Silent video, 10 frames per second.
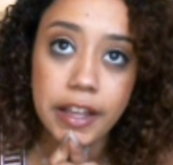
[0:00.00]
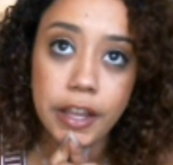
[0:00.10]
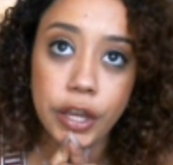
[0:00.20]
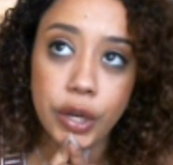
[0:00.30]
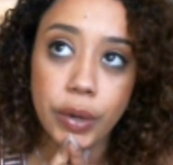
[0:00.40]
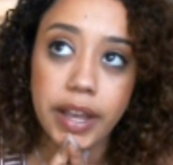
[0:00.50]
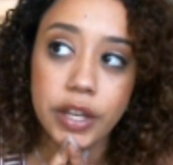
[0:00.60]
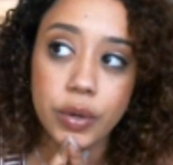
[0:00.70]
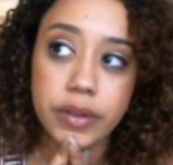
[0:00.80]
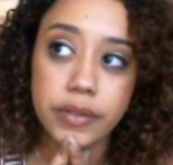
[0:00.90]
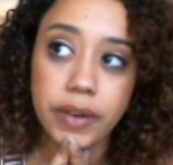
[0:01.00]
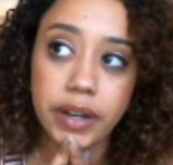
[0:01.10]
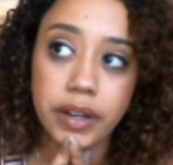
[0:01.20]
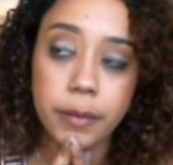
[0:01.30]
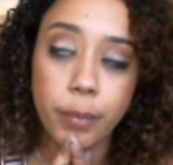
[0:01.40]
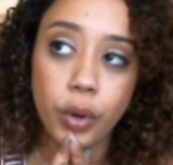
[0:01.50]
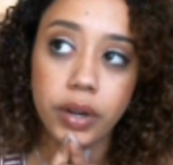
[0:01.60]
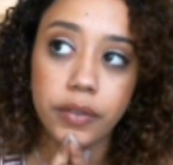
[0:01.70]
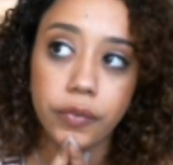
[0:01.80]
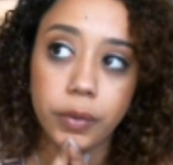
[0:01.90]
You know, I know it's very
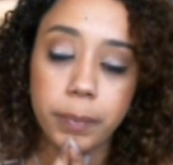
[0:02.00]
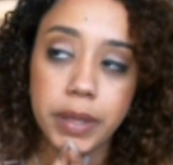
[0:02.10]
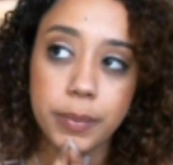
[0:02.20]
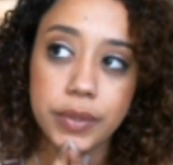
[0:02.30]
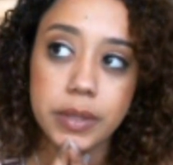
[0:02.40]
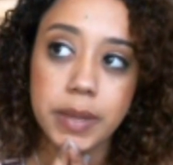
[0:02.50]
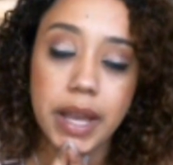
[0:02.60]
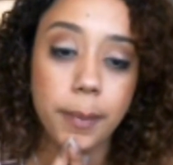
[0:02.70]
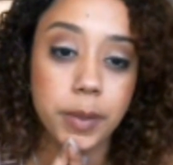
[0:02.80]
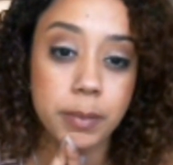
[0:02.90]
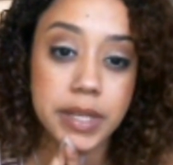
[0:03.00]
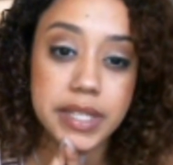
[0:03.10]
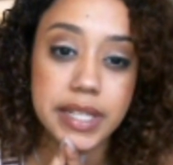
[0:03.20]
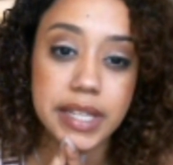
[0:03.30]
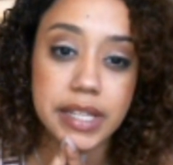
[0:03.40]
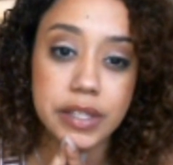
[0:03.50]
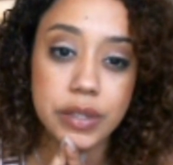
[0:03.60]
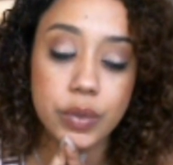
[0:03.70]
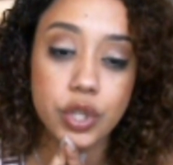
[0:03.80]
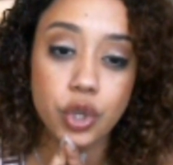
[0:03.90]
important for people to be optimistic and
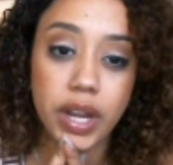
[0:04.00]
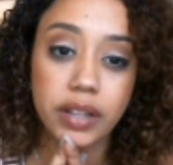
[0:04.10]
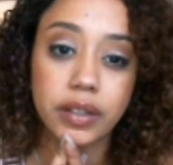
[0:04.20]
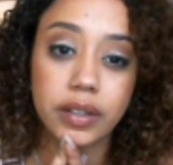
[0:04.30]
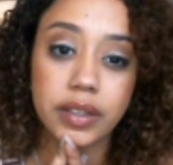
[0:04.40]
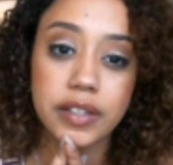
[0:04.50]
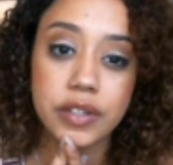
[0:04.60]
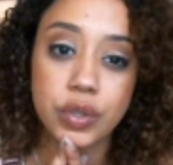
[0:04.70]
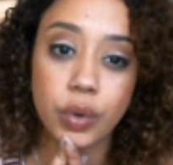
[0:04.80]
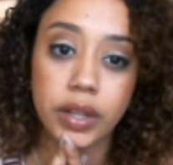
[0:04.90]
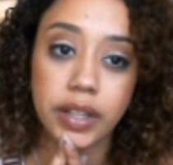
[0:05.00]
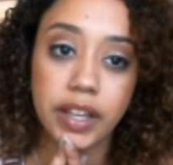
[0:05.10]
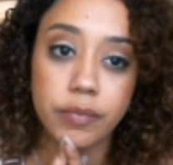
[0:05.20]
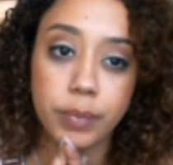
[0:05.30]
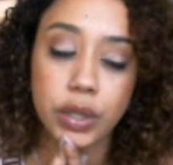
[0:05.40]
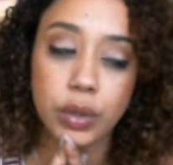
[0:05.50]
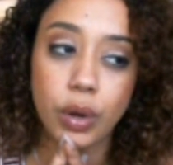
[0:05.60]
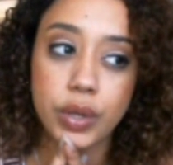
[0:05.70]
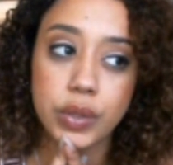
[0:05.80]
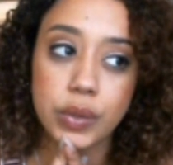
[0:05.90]
to attract good things into our life, but you
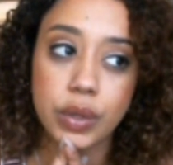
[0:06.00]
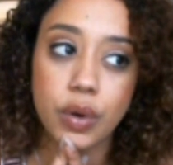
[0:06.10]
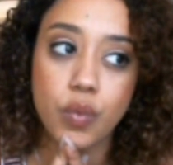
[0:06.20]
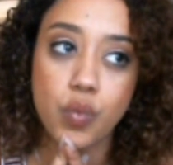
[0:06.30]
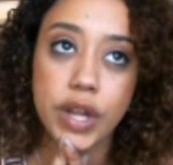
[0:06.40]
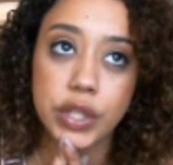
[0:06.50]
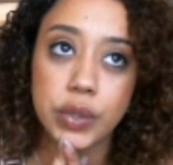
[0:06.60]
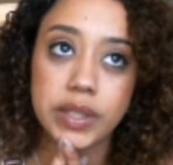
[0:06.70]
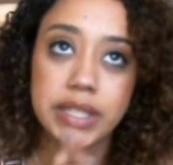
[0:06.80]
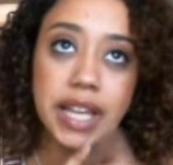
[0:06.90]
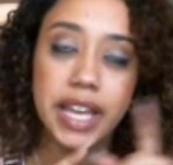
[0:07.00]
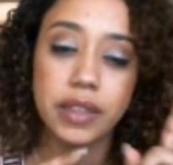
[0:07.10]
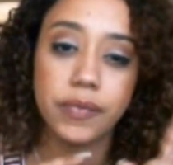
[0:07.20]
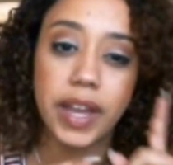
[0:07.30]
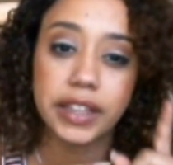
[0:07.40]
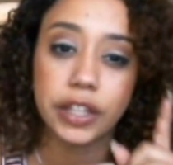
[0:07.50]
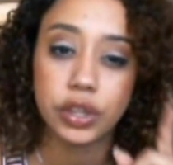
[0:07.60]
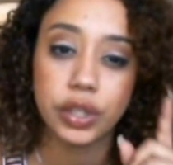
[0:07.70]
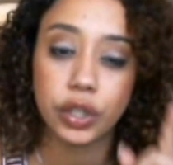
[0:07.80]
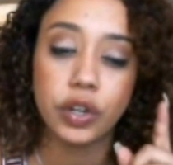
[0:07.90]
also don't want to deny the fact that
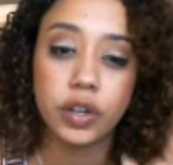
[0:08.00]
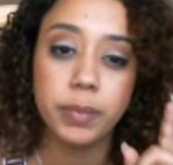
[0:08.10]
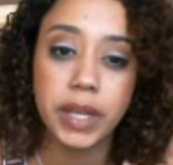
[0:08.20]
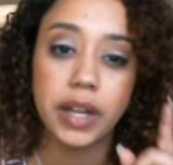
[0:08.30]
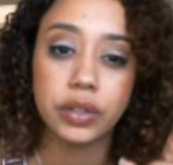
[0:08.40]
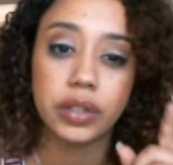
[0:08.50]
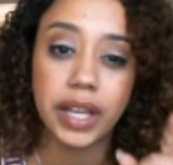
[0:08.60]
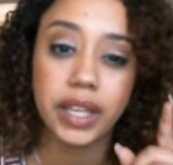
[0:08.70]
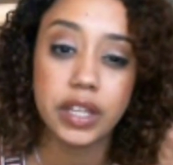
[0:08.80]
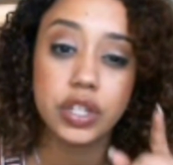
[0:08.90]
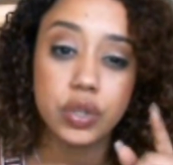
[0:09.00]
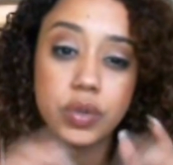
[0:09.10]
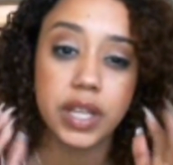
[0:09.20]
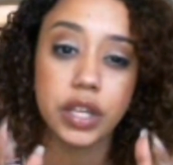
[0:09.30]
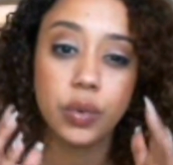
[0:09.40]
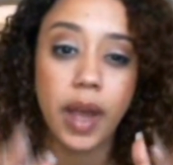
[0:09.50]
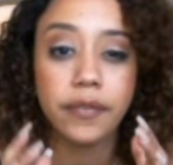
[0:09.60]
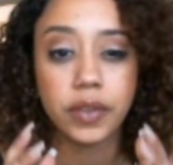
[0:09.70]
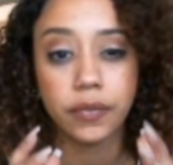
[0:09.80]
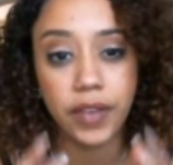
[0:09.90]
there could be underlying issues that you have
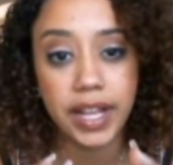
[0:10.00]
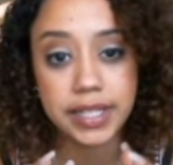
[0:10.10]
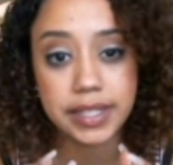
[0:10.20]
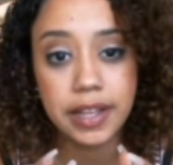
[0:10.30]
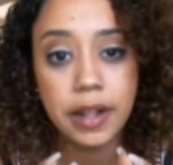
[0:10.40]
to face.